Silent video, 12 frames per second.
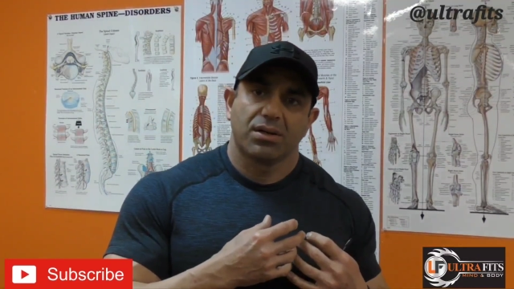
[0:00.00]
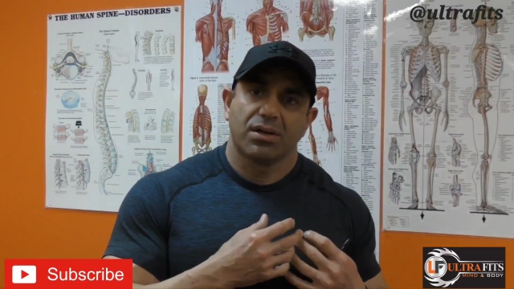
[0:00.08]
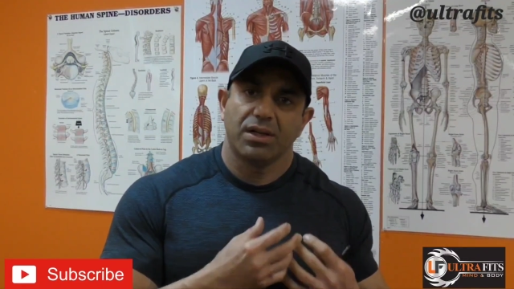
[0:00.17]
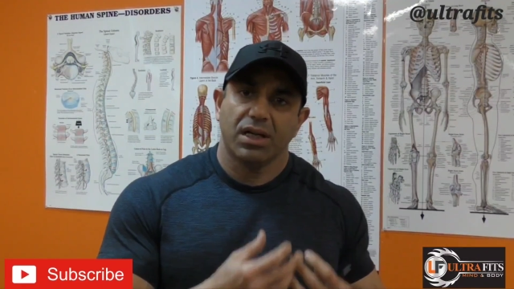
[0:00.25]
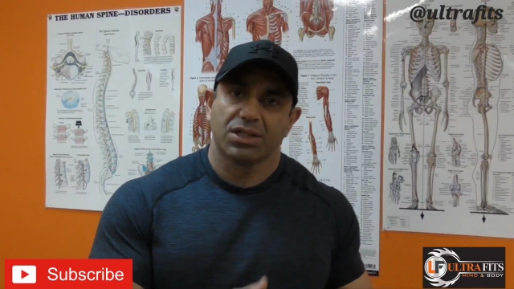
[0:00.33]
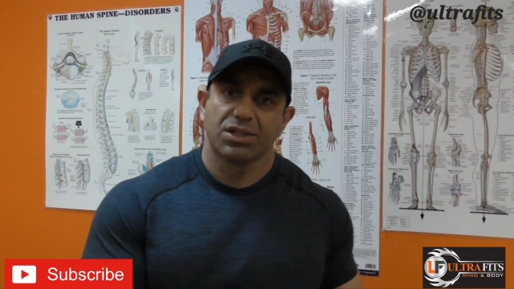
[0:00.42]

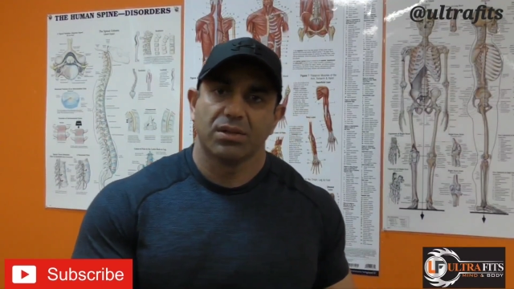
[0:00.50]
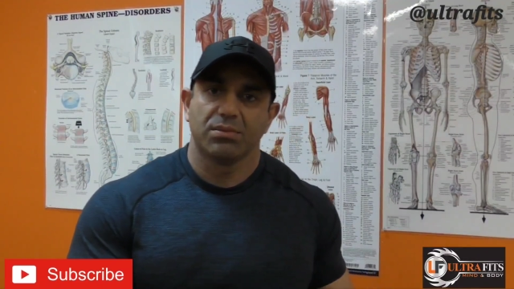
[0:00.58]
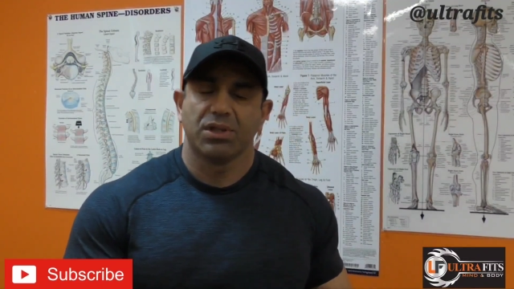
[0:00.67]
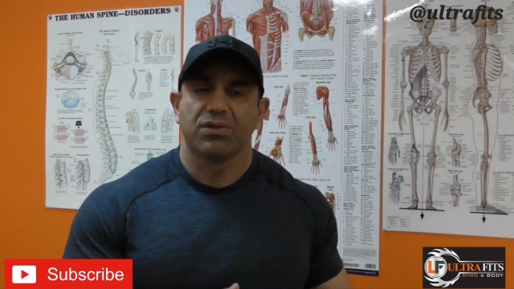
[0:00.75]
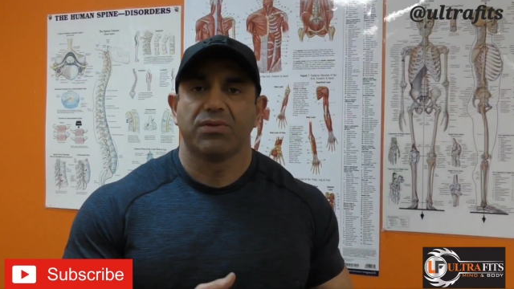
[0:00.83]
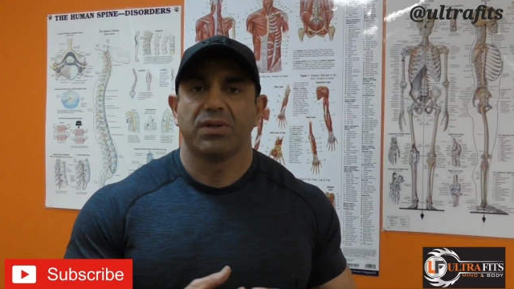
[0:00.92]
connection
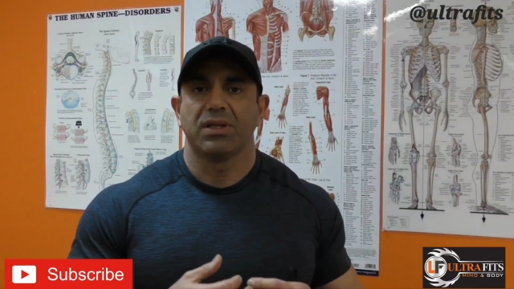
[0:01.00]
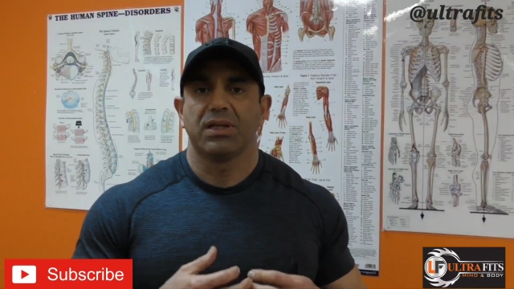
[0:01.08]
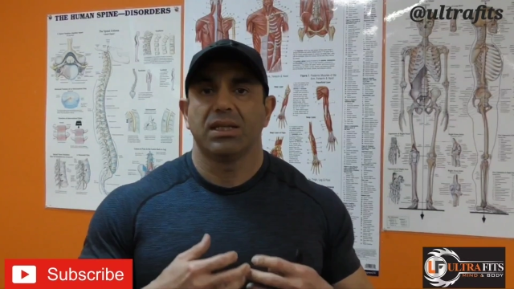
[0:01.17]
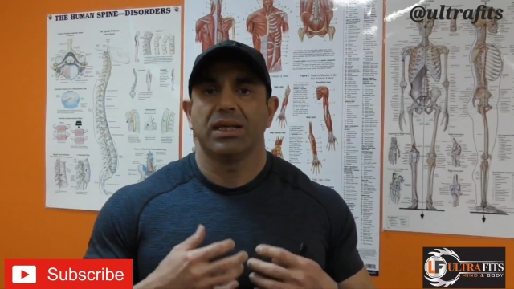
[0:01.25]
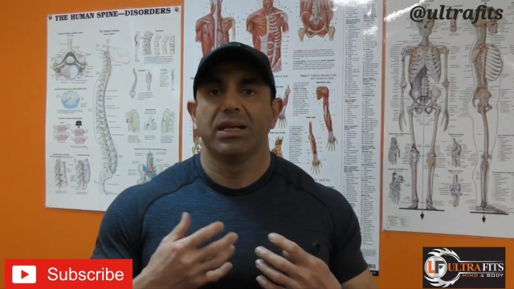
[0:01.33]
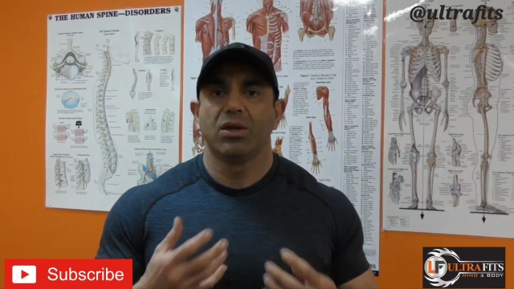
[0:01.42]

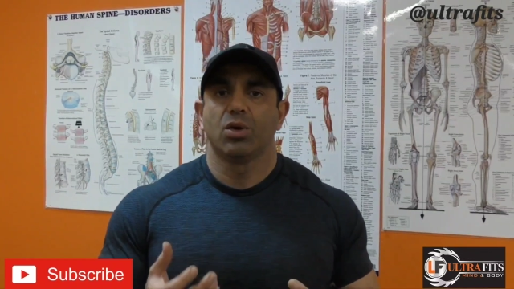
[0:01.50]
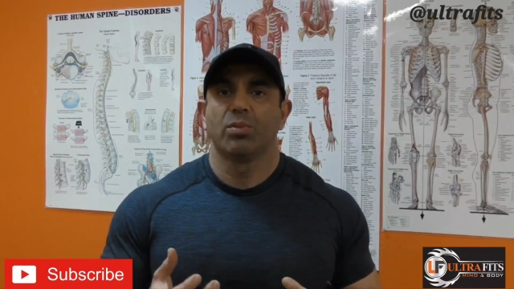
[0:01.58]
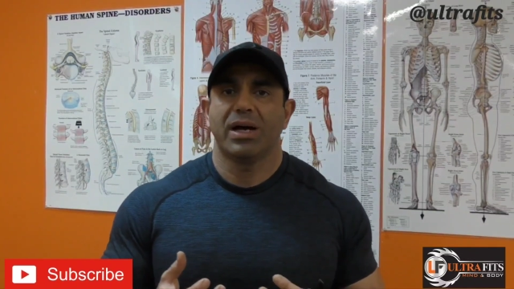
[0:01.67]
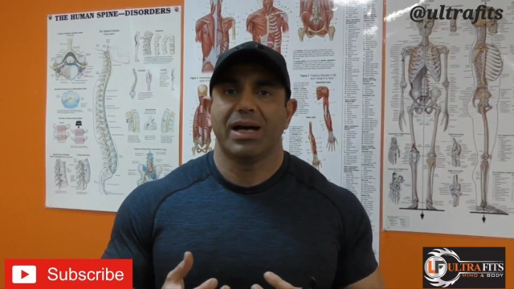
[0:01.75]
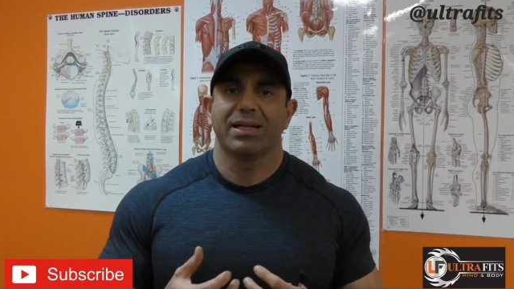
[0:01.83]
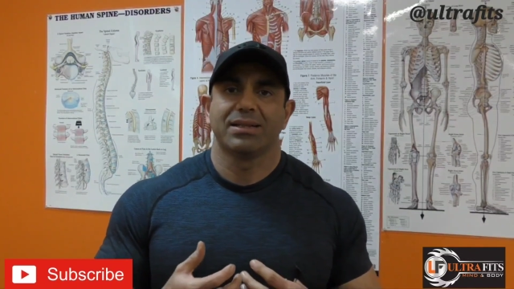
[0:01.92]
between
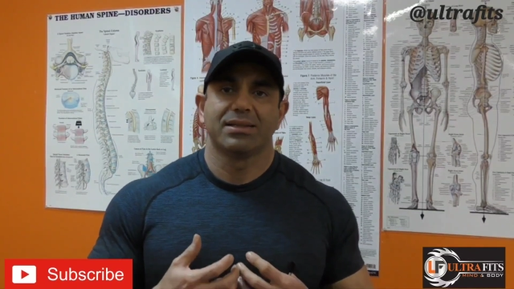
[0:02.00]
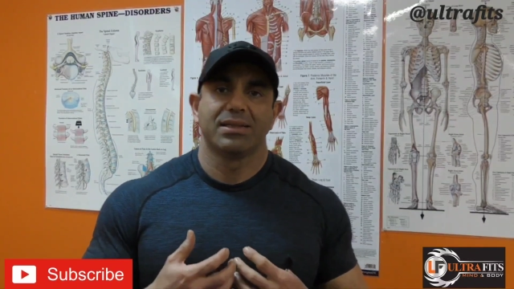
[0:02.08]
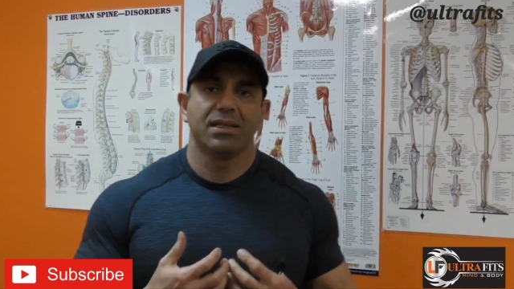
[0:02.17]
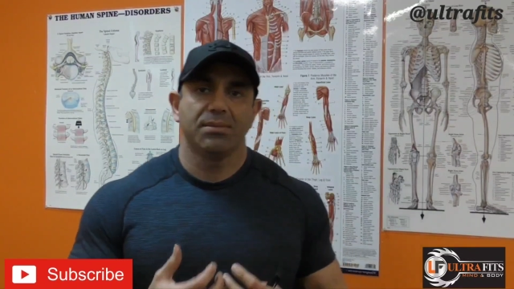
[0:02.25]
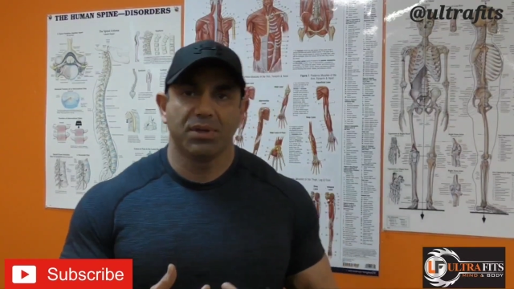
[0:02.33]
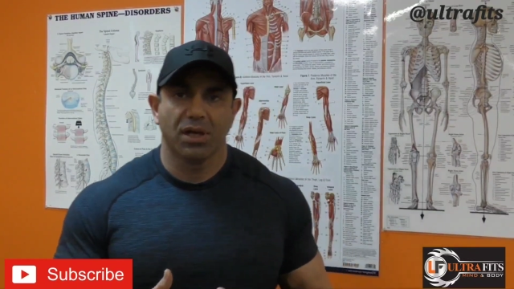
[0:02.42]
ilium and
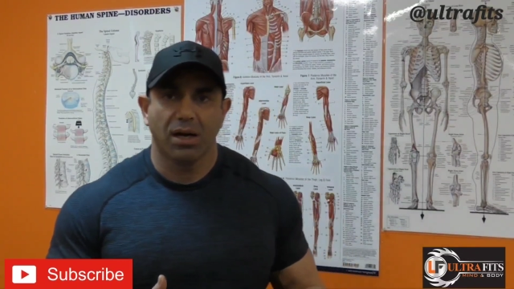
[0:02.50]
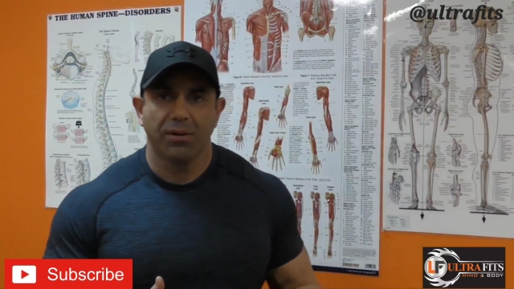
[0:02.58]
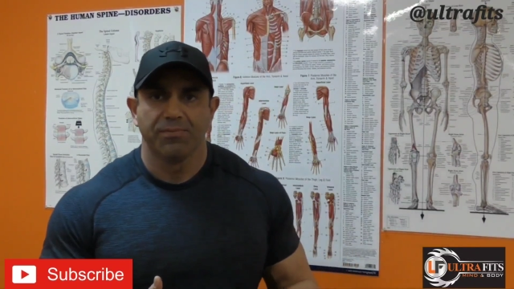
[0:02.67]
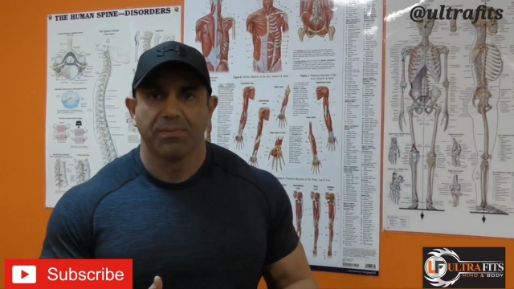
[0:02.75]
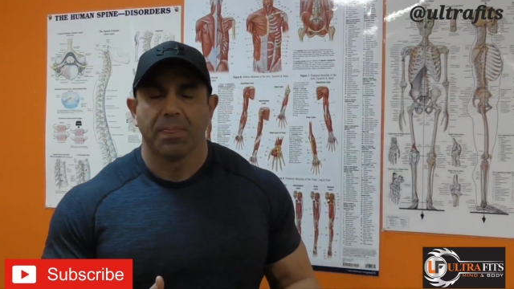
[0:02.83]
tibia,